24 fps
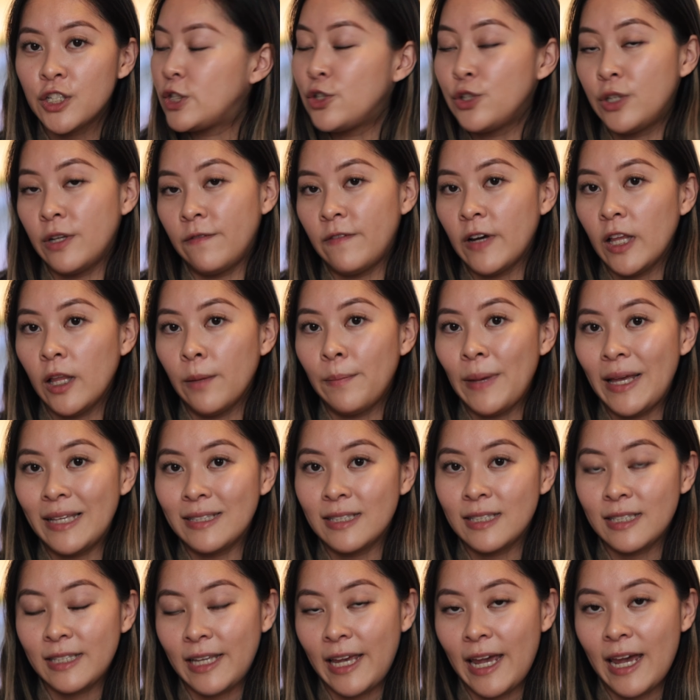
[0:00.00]
to develop and
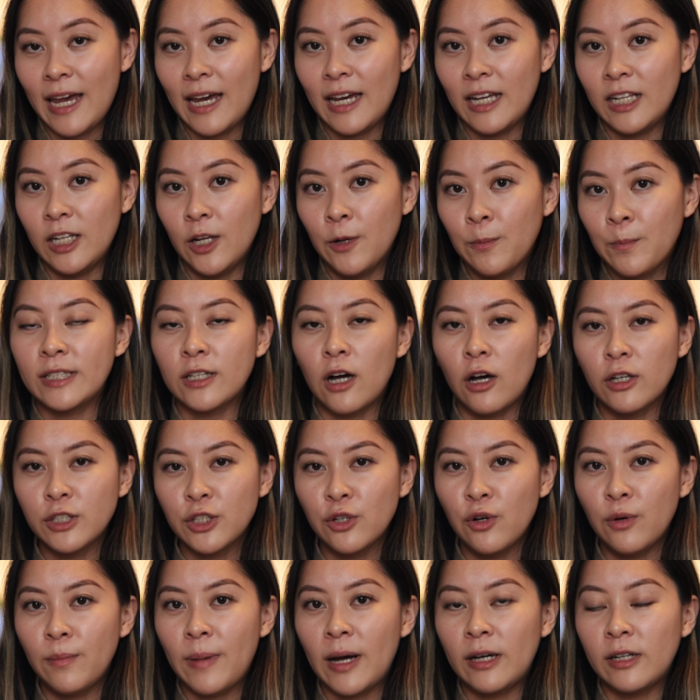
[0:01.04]
scan. It's
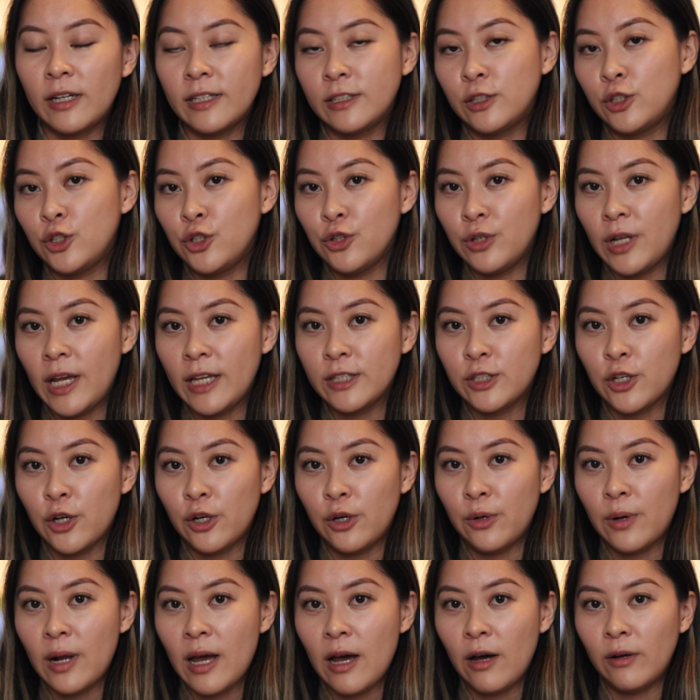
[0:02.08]
also about a 2-day
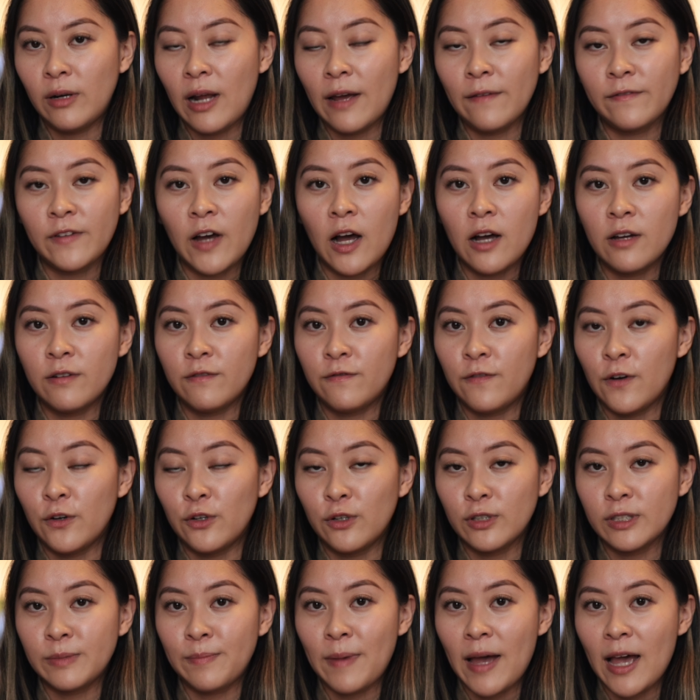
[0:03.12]
turnaround. I've gotten
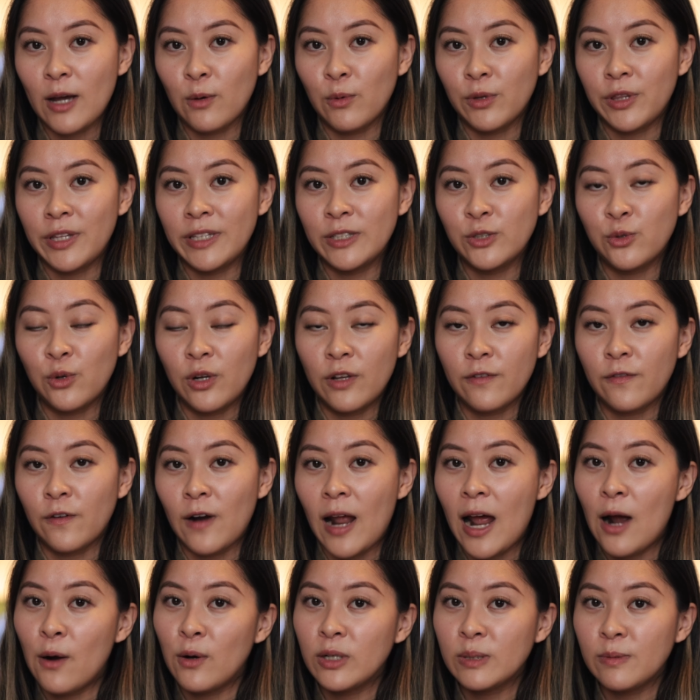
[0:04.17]
photos back within 24
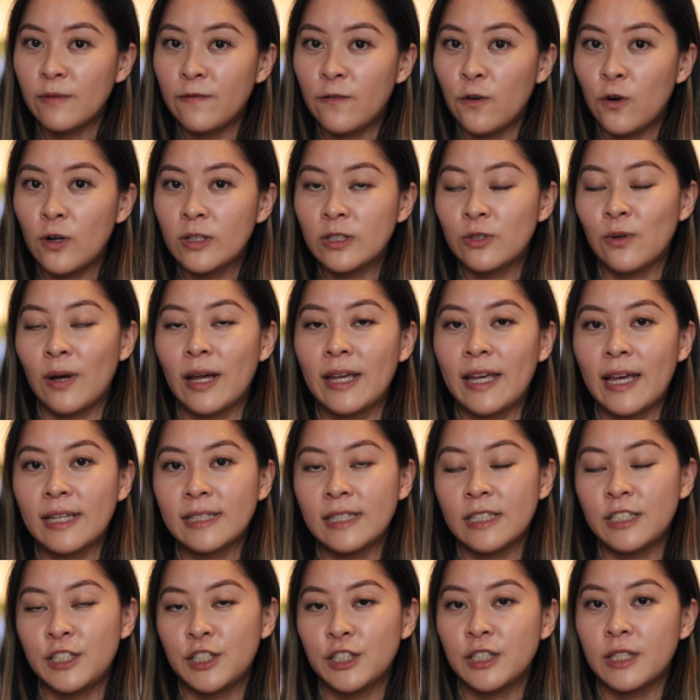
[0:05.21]
hours before, so I
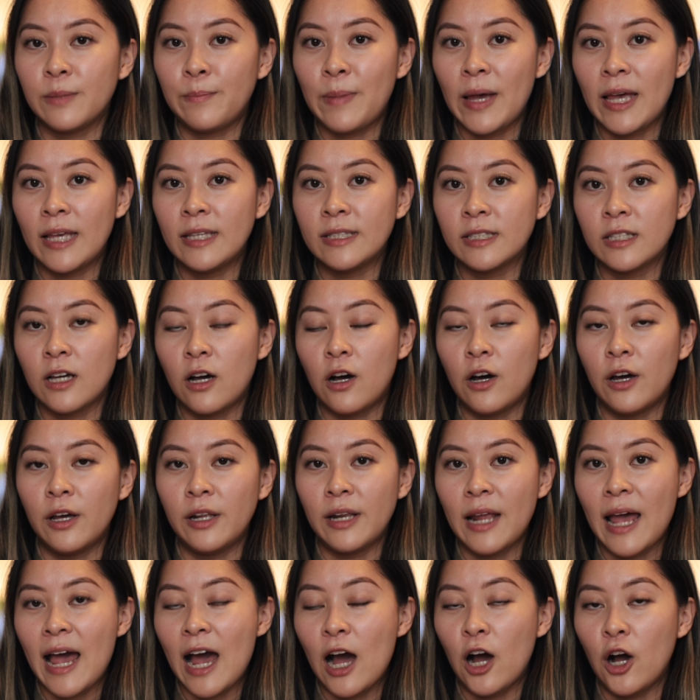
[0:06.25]
guess it just depends
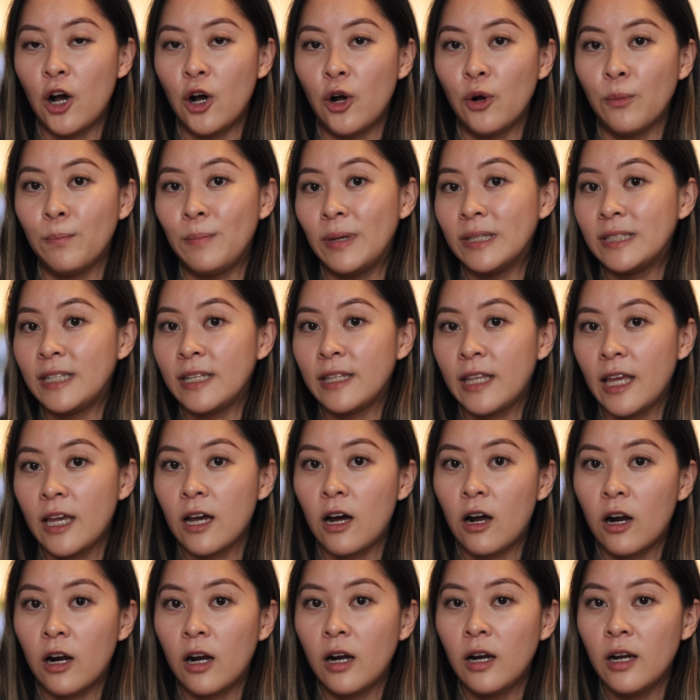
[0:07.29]
on how busy they
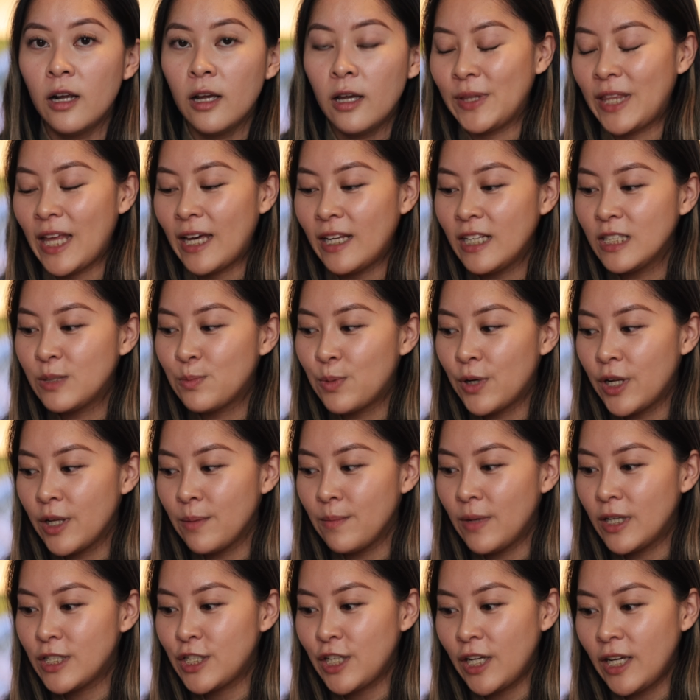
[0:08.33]
are. But that is
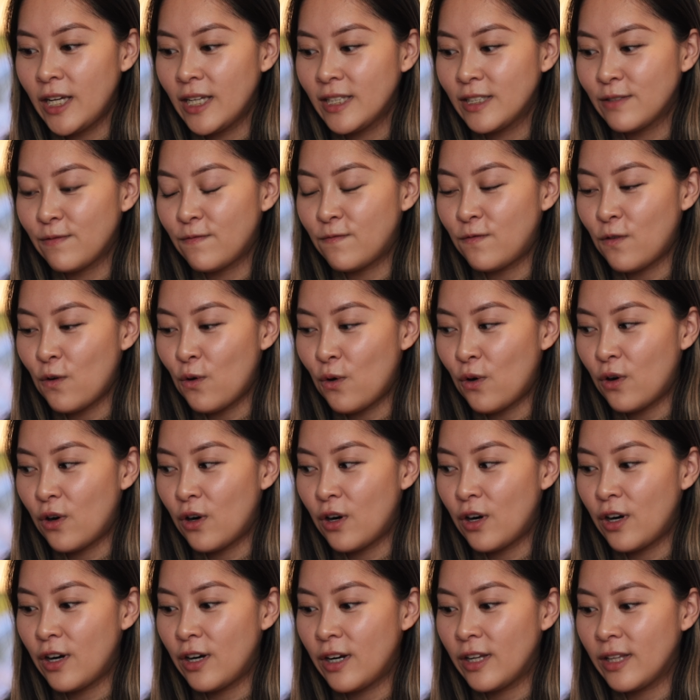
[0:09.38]
pretty much it
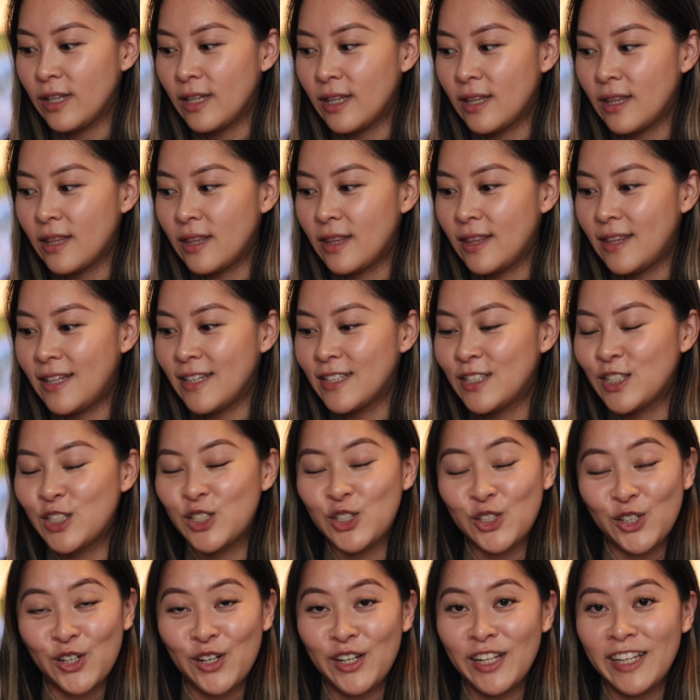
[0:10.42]
for this
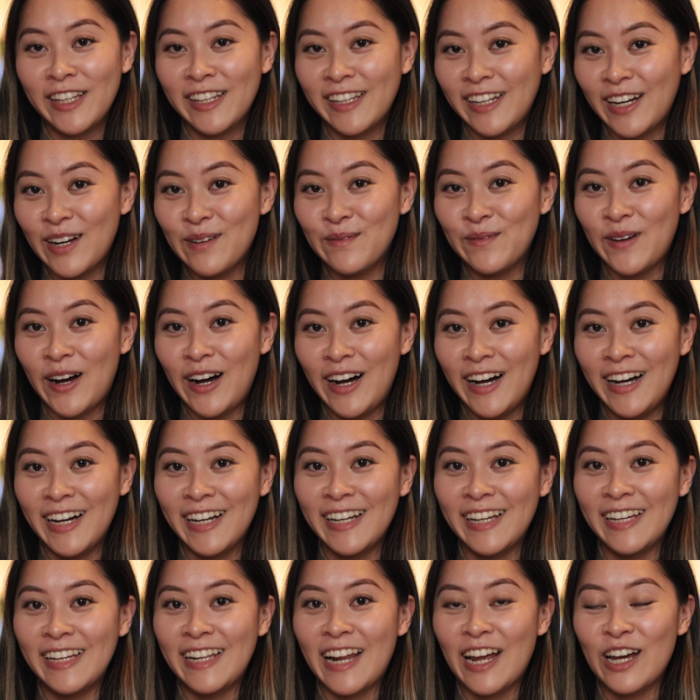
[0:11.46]
journey that I'm
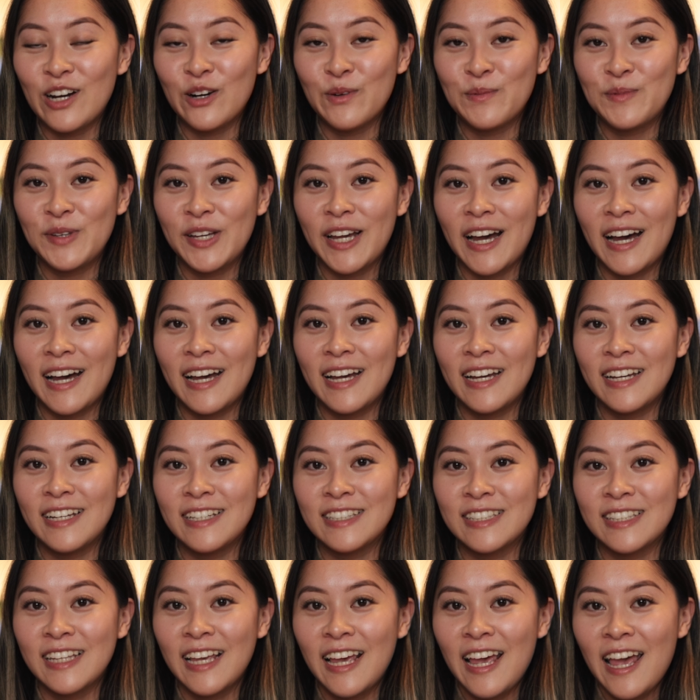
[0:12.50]
on. I hope you
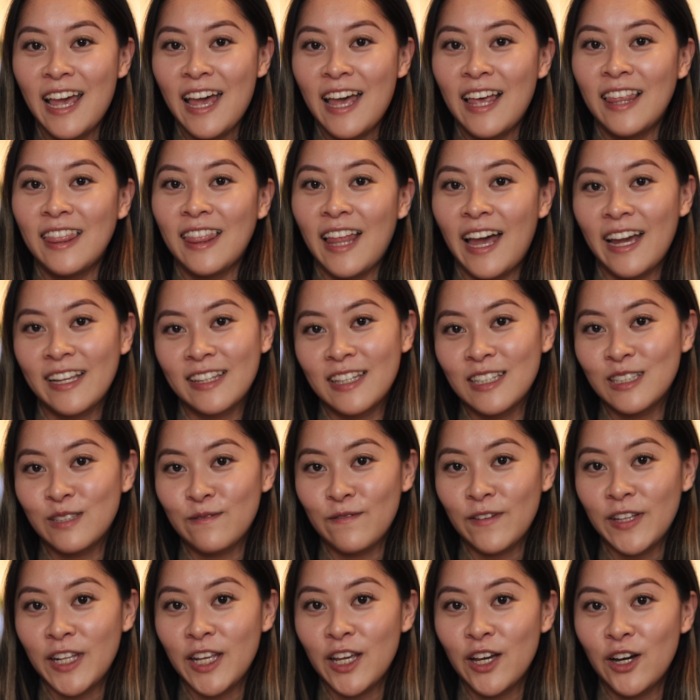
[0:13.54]
guys like this
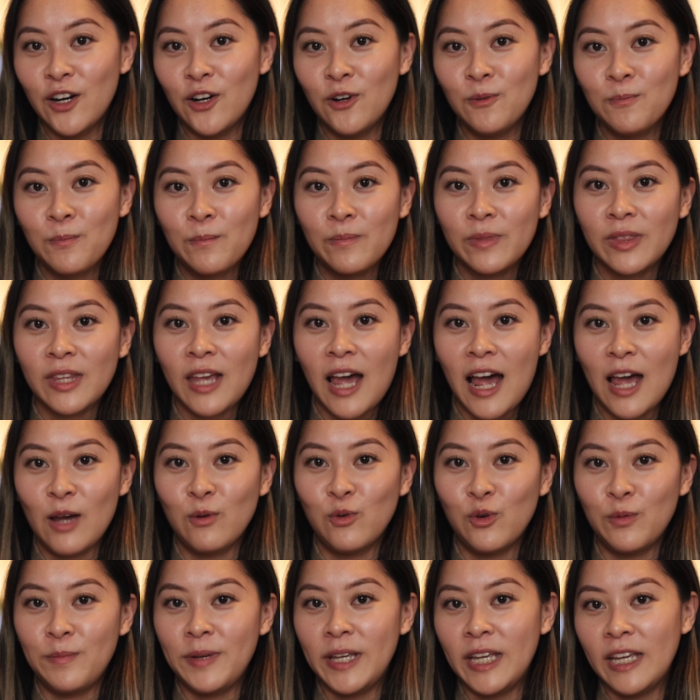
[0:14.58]
video. I
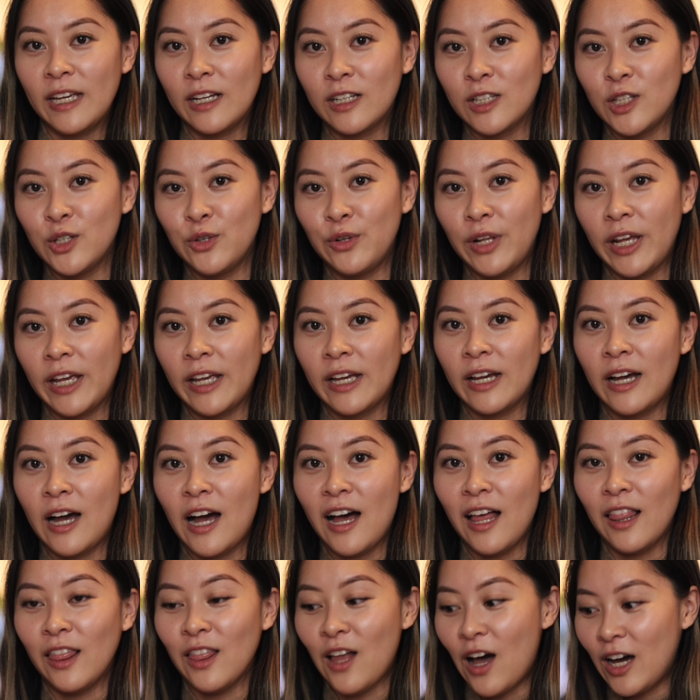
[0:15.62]
will be including
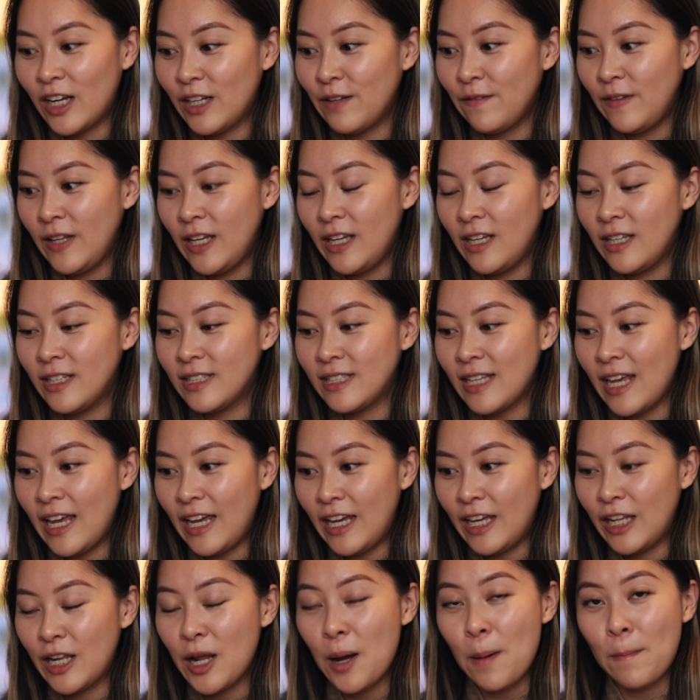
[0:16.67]
a lot of these
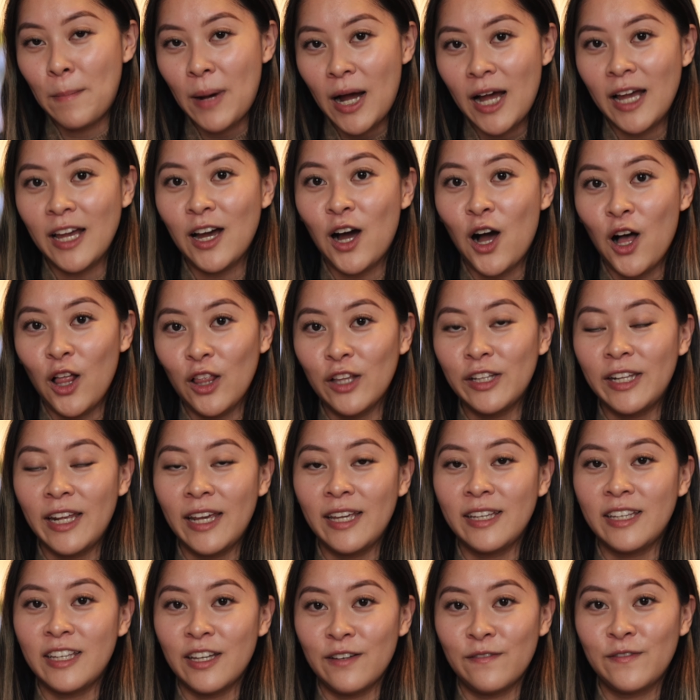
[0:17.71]
in my
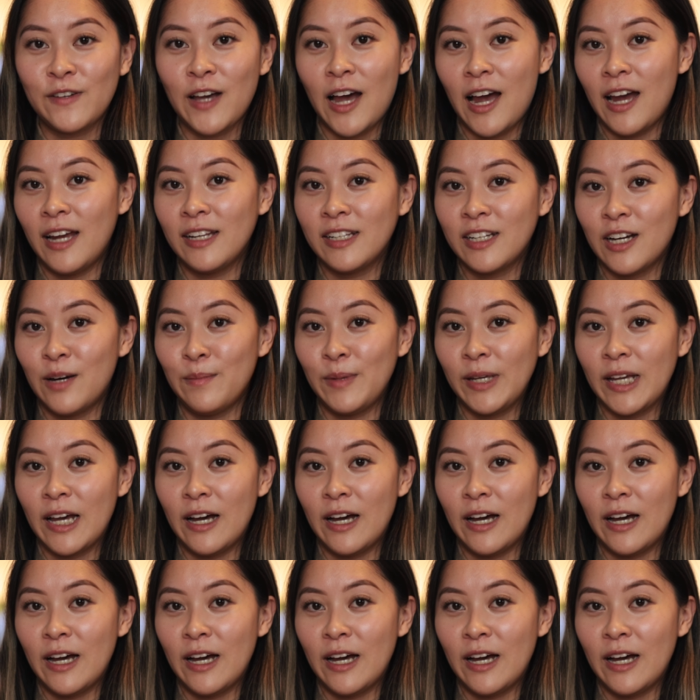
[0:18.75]
holiday gift guide coming